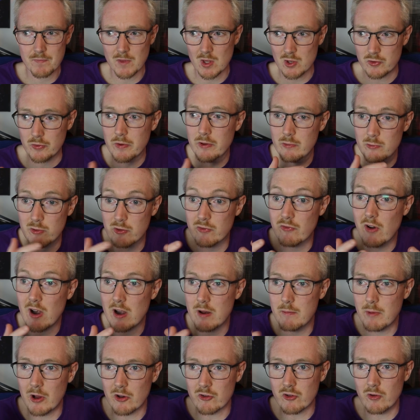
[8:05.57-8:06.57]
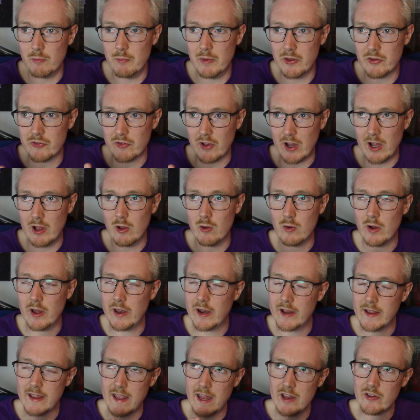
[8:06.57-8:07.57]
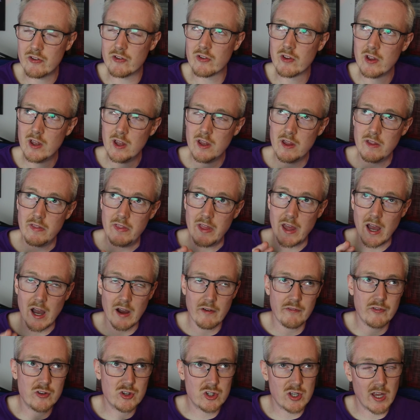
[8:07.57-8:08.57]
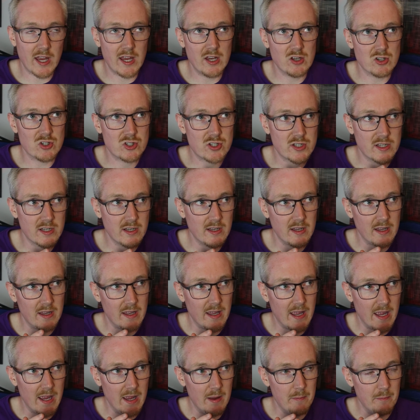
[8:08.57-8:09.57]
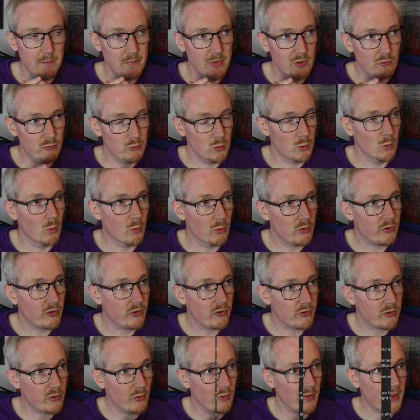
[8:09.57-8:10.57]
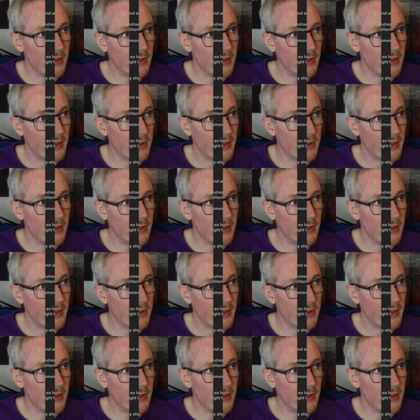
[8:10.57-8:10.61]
So he was very much a missile. And I guess they have changed the rules so